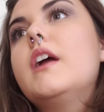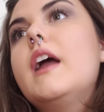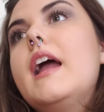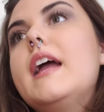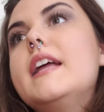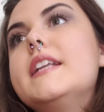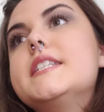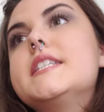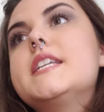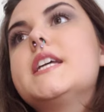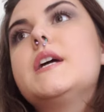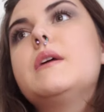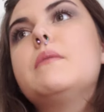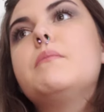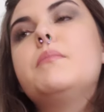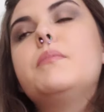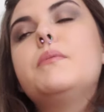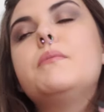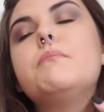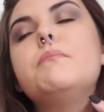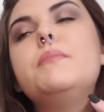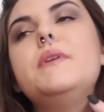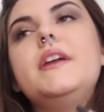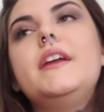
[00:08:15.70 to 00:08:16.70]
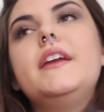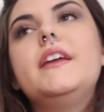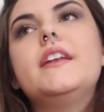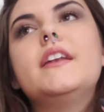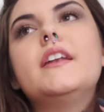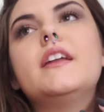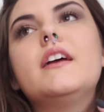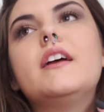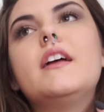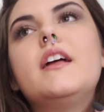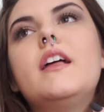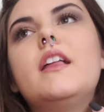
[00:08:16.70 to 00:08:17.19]
end up
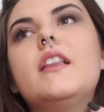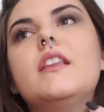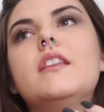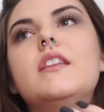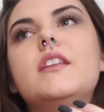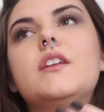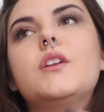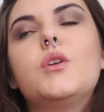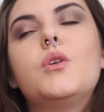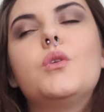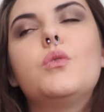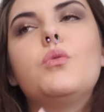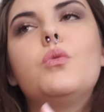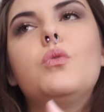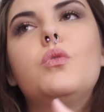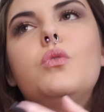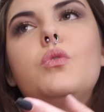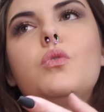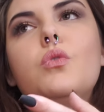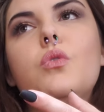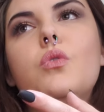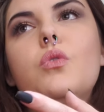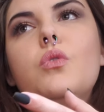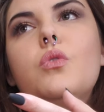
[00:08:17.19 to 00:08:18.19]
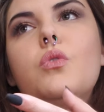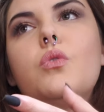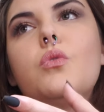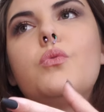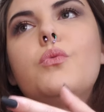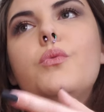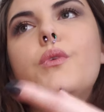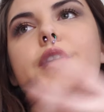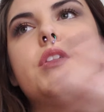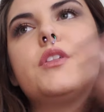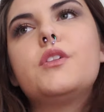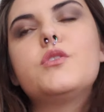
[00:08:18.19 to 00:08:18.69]
being a little
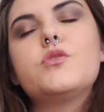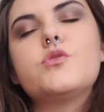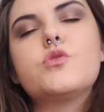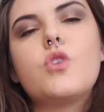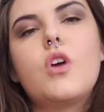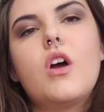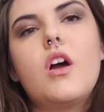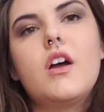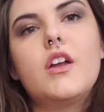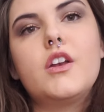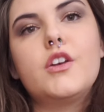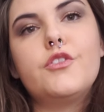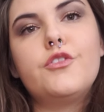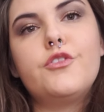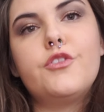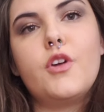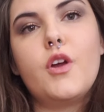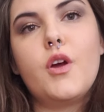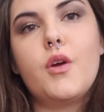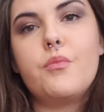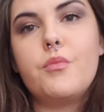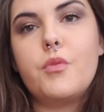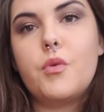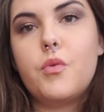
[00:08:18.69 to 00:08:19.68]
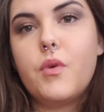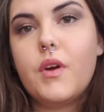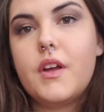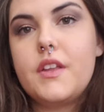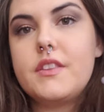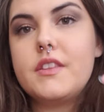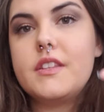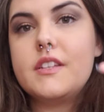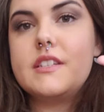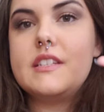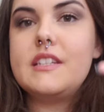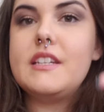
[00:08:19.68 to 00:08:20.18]
withdrawn from
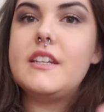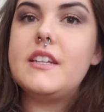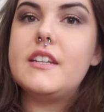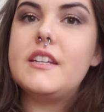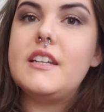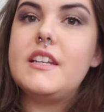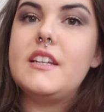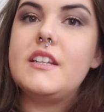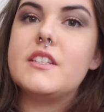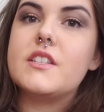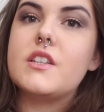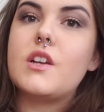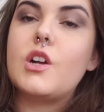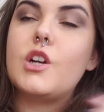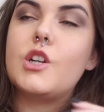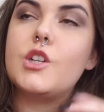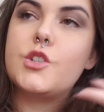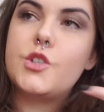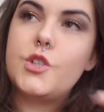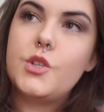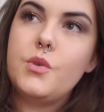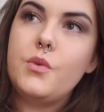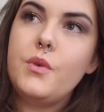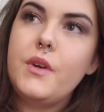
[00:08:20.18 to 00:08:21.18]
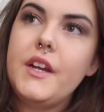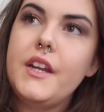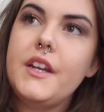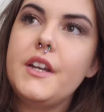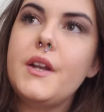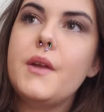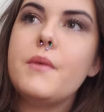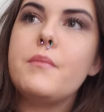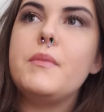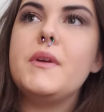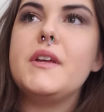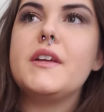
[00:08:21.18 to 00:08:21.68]
what the deities are
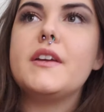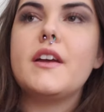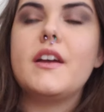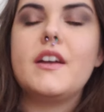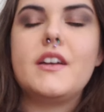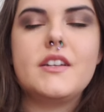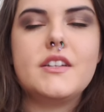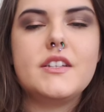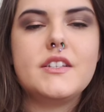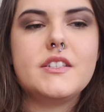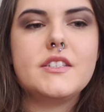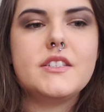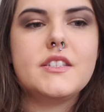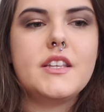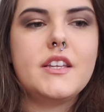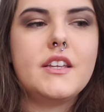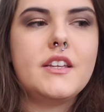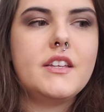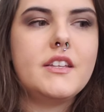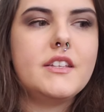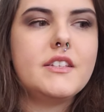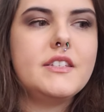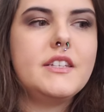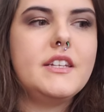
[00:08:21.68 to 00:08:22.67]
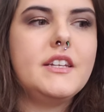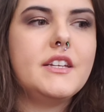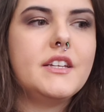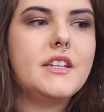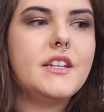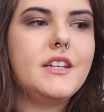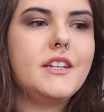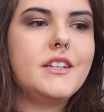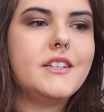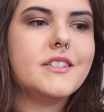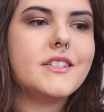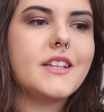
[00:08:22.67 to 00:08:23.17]
doing, because
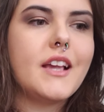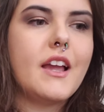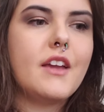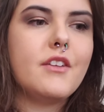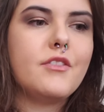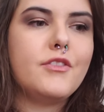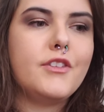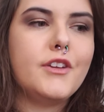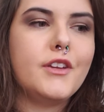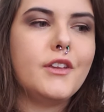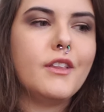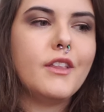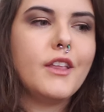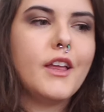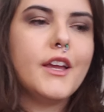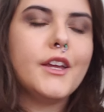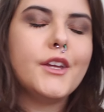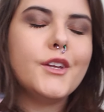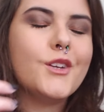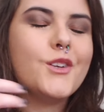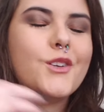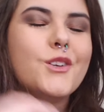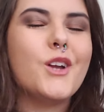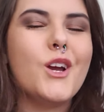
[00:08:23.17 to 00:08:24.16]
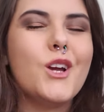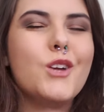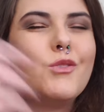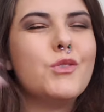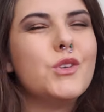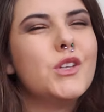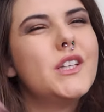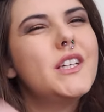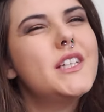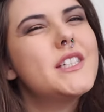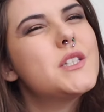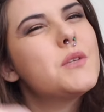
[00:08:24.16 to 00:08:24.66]
deities, I feel like you're not
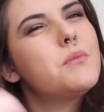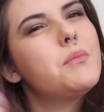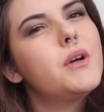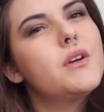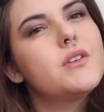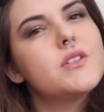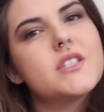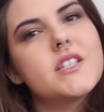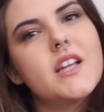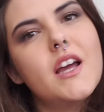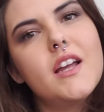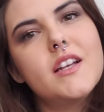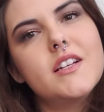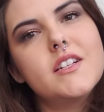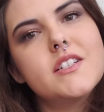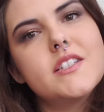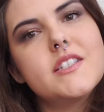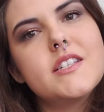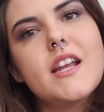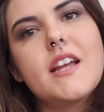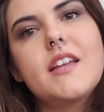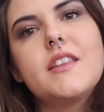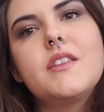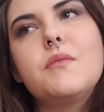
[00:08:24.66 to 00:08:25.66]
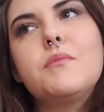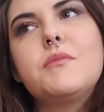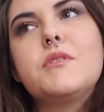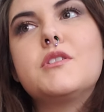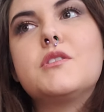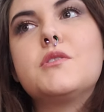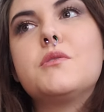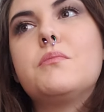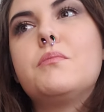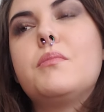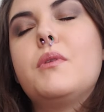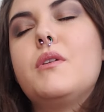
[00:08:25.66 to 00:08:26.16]
really supposed to understand them. They're
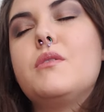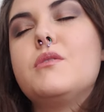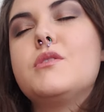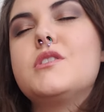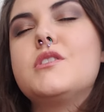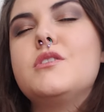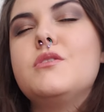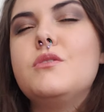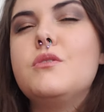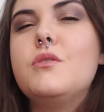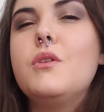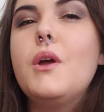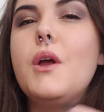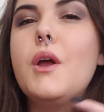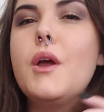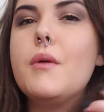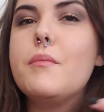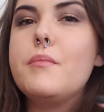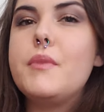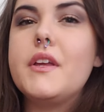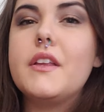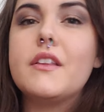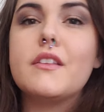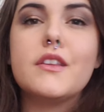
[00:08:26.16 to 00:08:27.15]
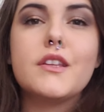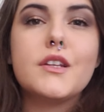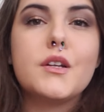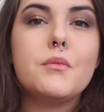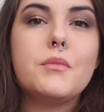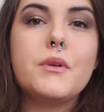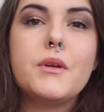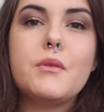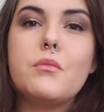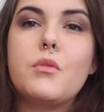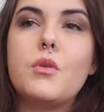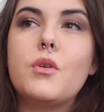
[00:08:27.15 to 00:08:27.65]
supposed to be a little
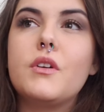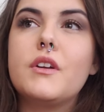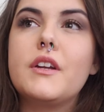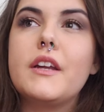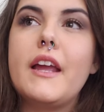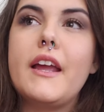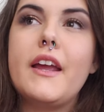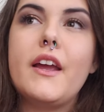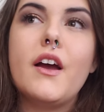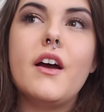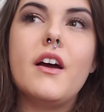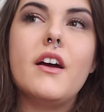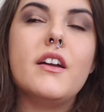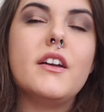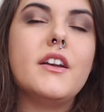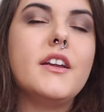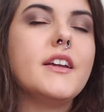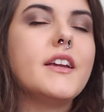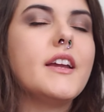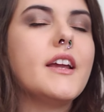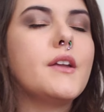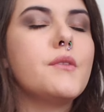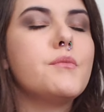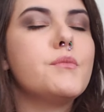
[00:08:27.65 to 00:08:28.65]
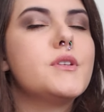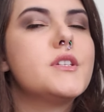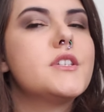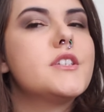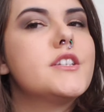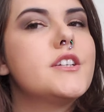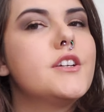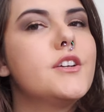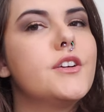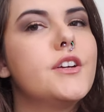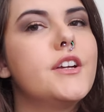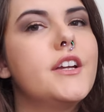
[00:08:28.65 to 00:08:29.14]
bit more chaotic and
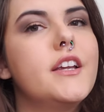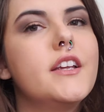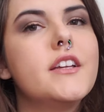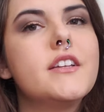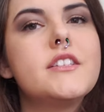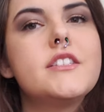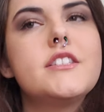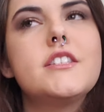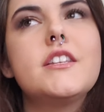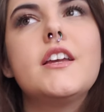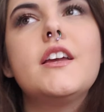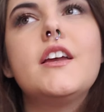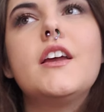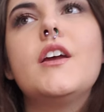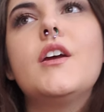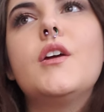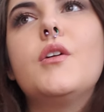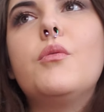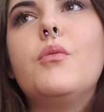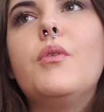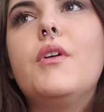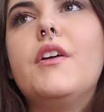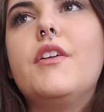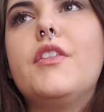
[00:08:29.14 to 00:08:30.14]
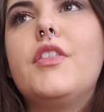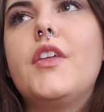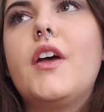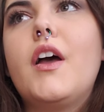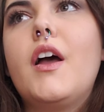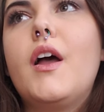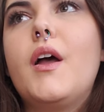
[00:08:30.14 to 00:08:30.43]
mysterious with